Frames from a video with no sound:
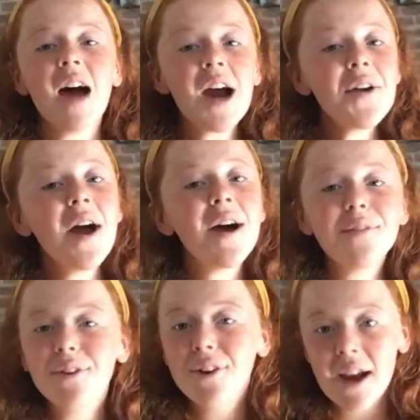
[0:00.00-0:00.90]
I don't
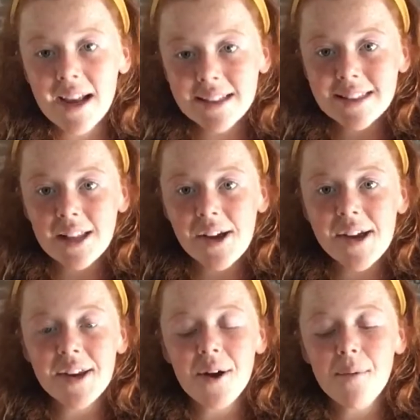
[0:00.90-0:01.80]
have greatest
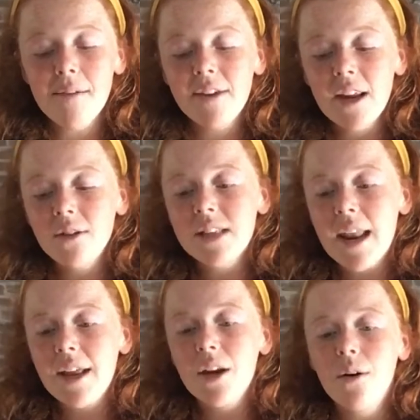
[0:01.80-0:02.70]
lighting on my videos,
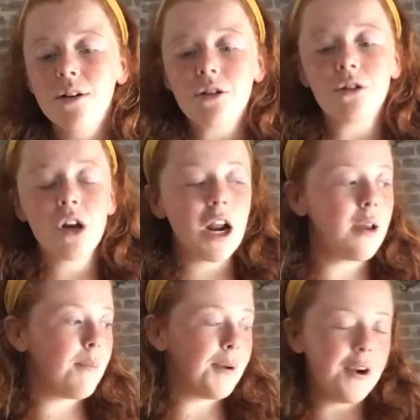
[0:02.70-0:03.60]
and I know I should try
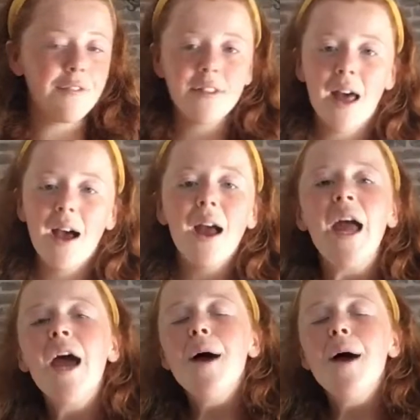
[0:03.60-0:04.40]
to improve on that,